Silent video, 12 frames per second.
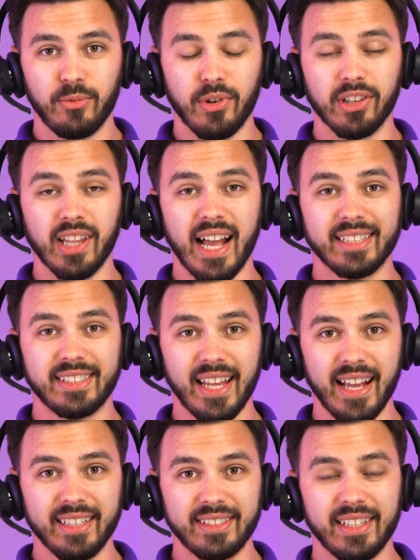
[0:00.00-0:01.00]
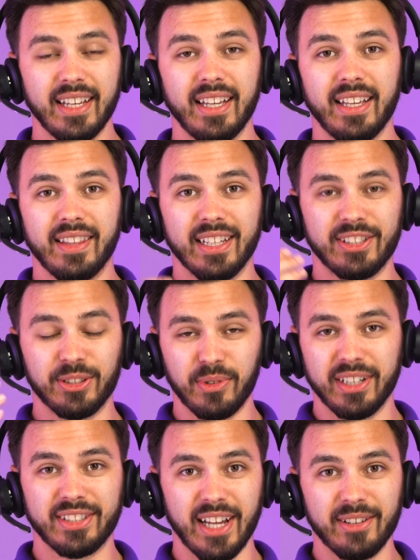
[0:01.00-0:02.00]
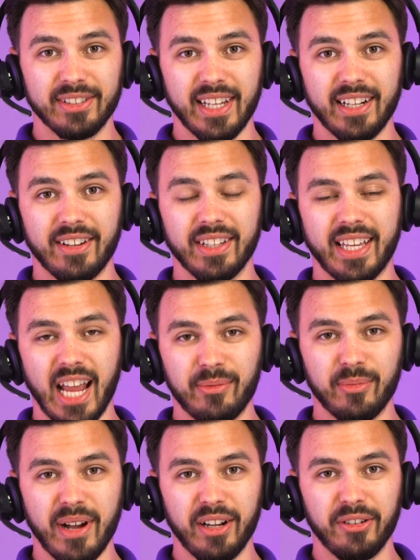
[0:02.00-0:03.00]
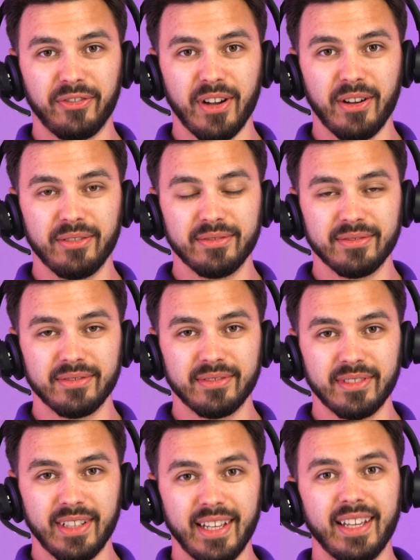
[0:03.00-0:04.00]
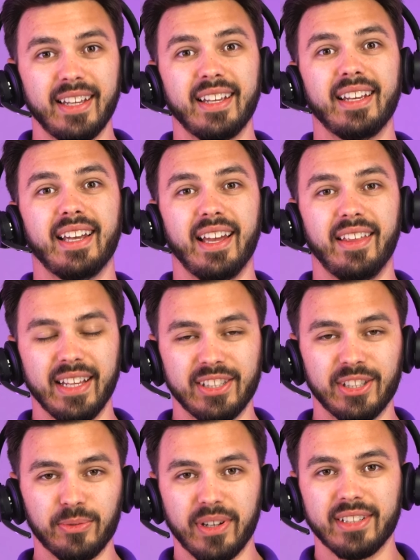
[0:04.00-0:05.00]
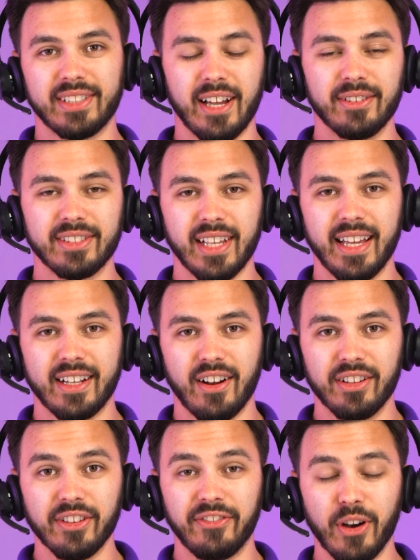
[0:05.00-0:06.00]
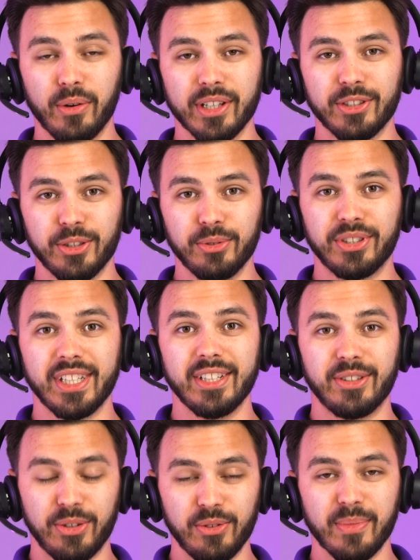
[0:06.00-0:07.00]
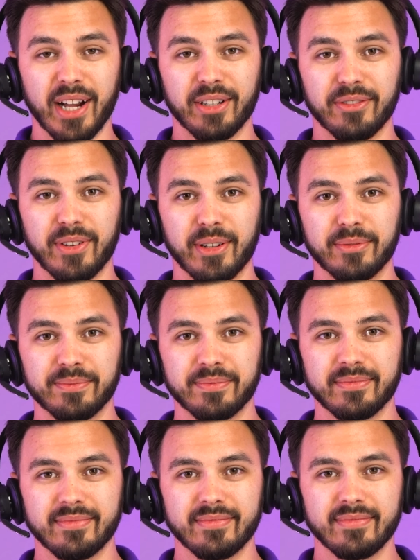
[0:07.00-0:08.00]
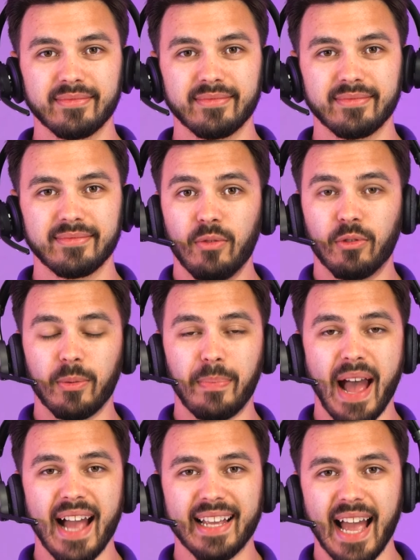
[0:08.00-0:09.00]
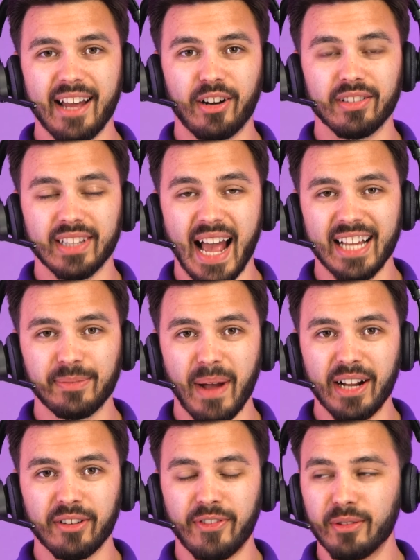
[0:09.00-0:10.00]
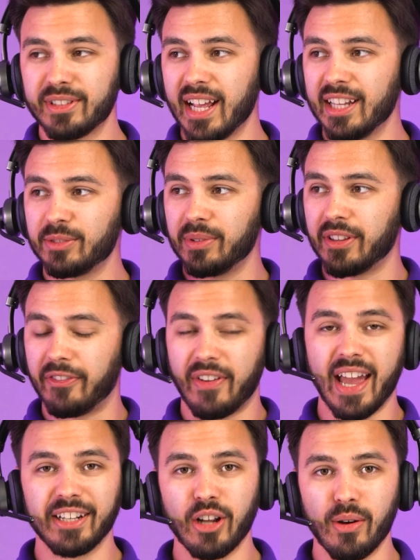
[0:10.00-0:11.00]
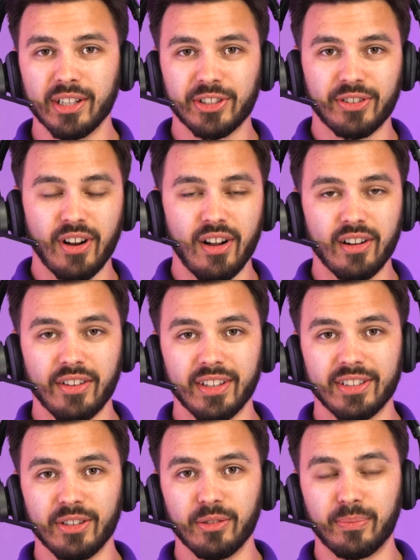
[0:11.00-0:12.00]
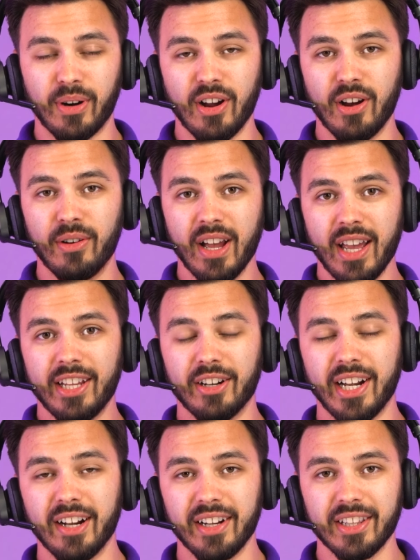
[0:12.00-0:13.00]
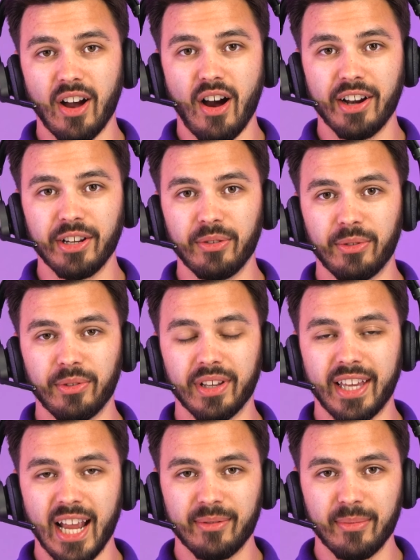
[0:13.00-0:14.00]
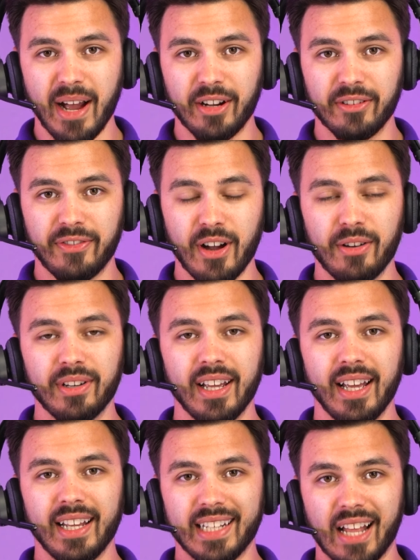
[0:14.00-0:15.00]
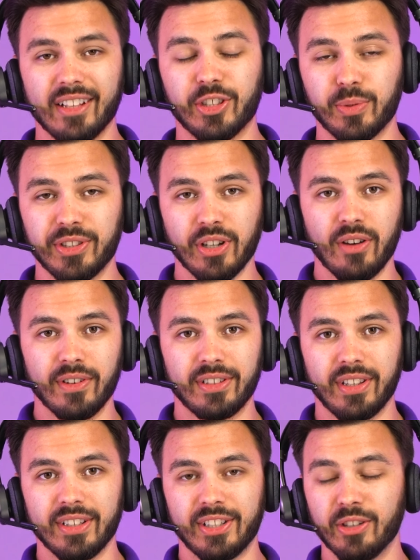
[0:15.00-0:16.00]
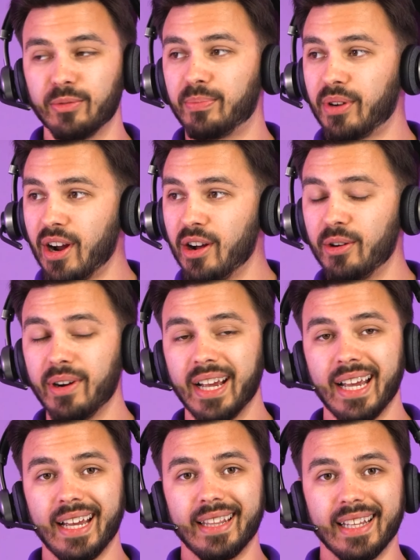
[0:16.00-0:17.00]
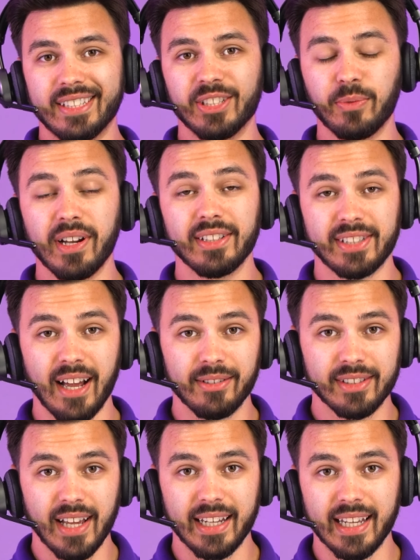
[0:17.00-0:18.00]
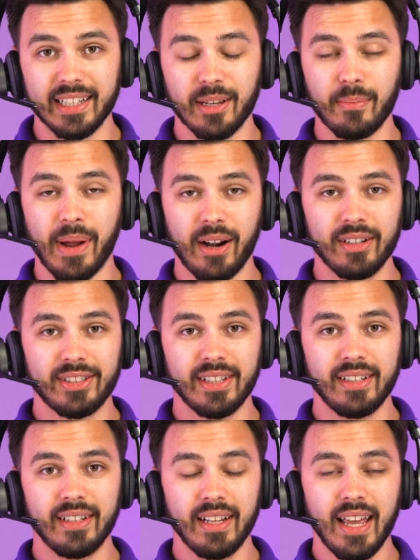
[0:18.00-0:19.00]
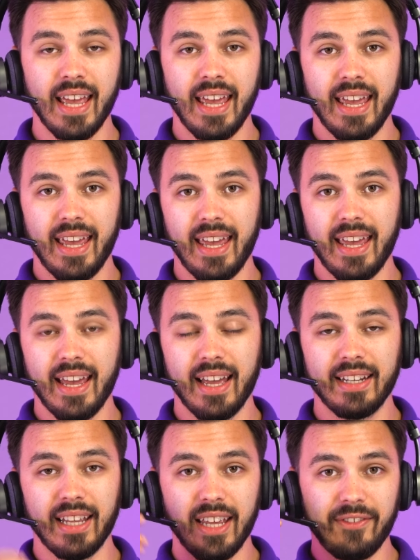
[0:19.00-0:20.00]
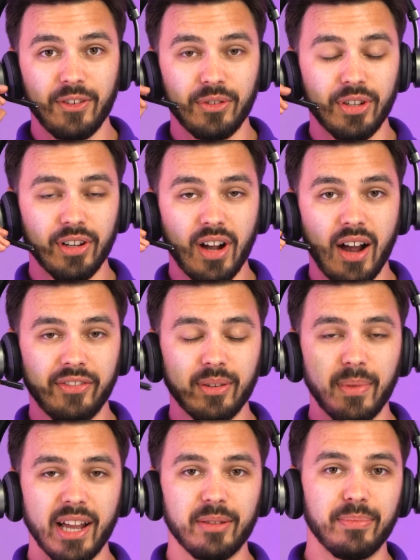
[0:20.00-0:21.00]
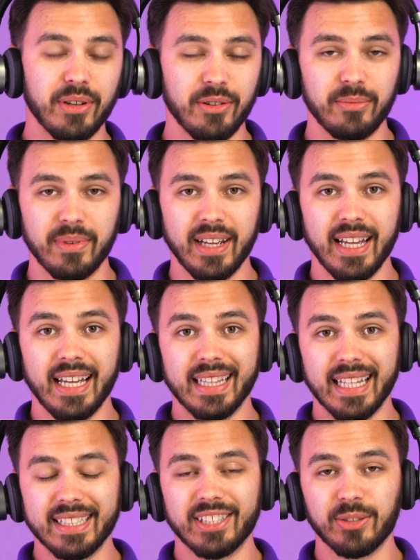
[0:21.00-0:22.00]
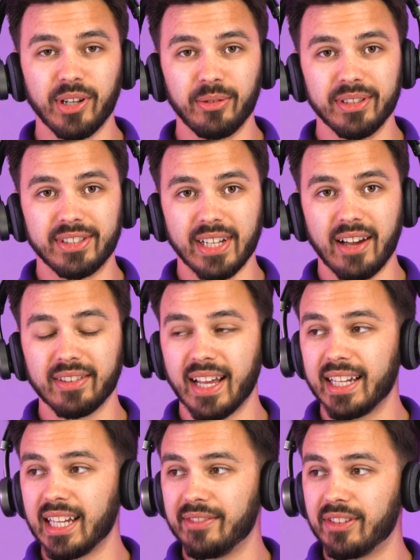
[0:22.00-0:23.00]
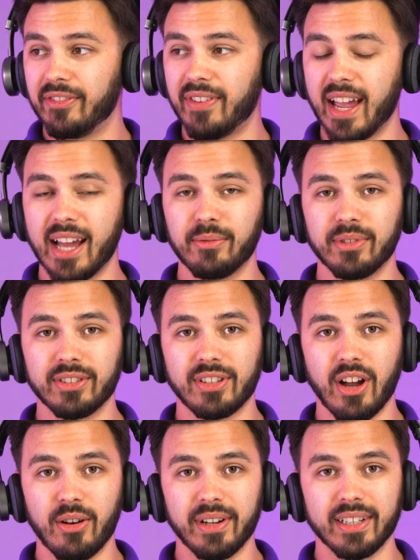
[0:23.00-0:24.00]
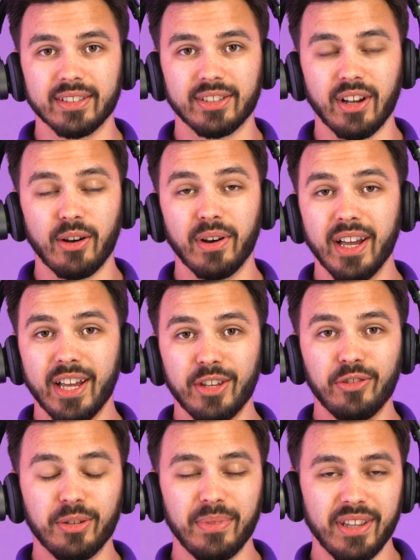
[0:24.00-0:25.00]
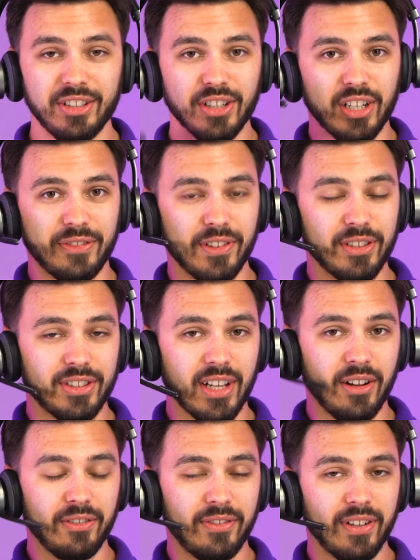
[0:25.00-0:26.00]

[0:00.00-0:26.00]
One last test. This is what it sounds like on the camera microphone. And this is what it sounds like on the Focus UC2 microphone. We're back at our last microphone test with the fan going strong on the Tilde Pro. You're hearing the audio through the camera microphone. Now let's switch over to the Tilde Pro. This is what it sounds like in comparison. And if you took off the mic boom, this is what it would sound like if the fan was going. So you can be the judge for yourself